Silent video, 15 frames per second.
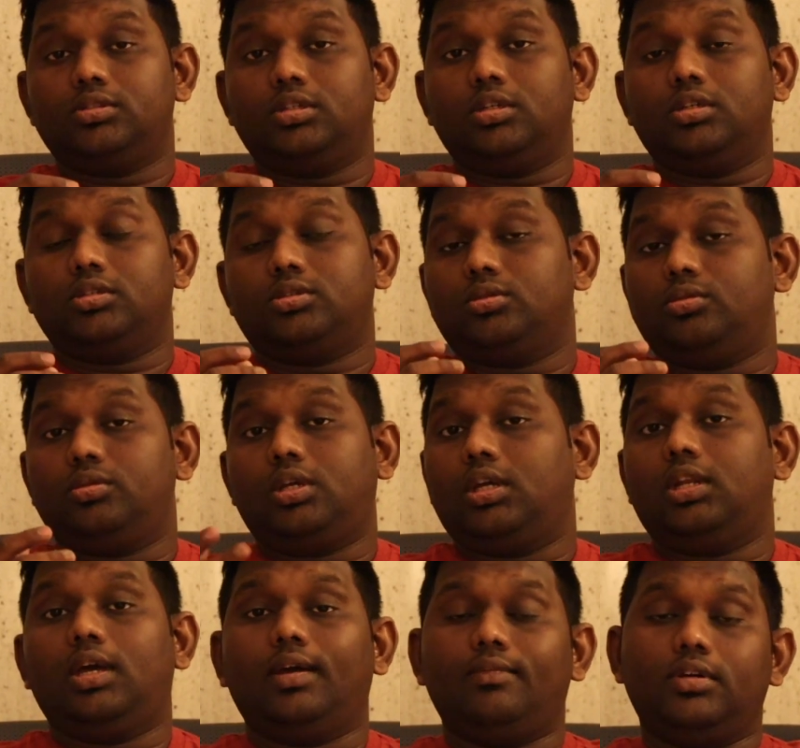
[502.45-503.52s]
so you
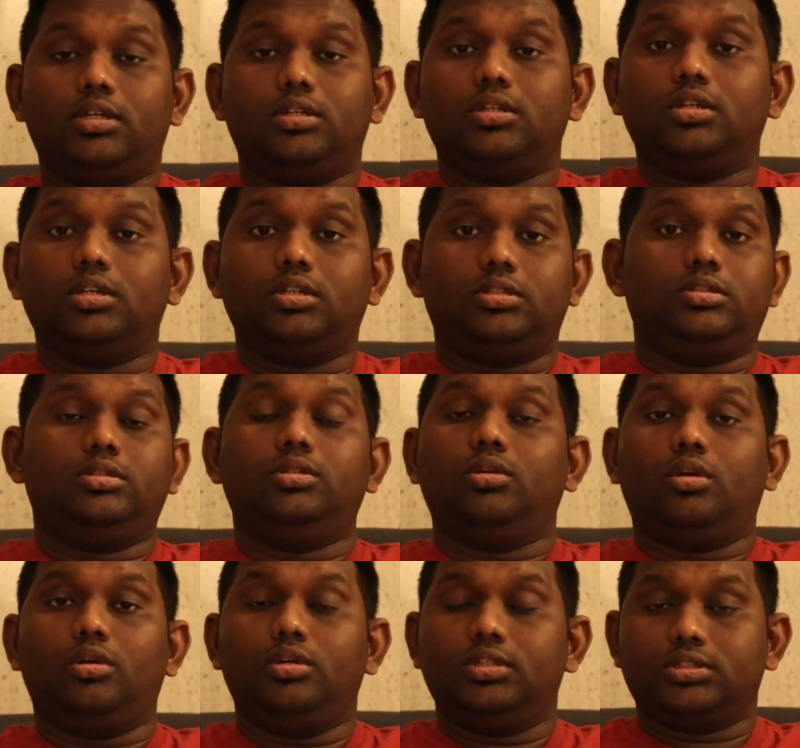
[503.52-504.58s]
can have it at
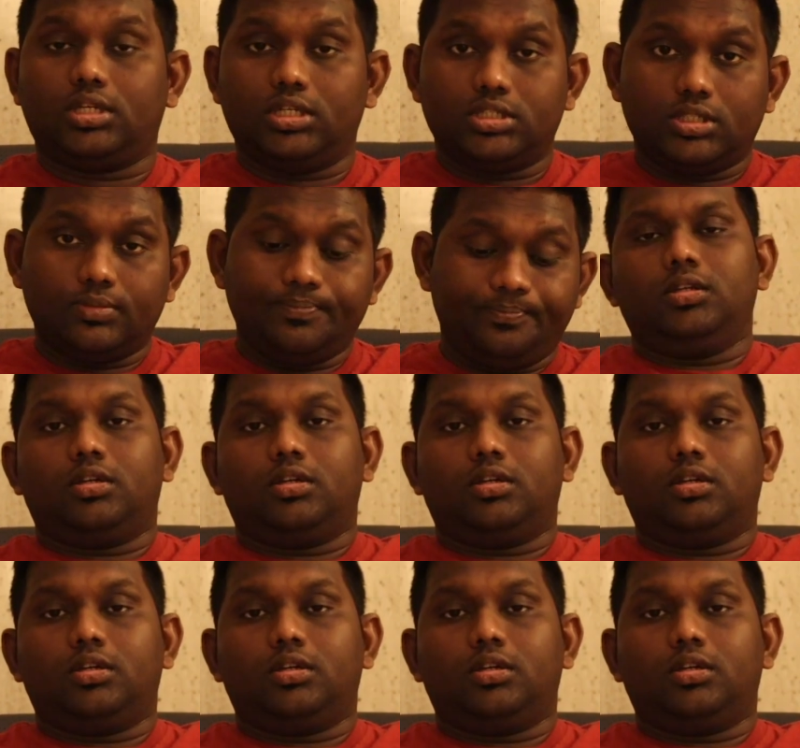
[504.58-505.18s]
your own discretion.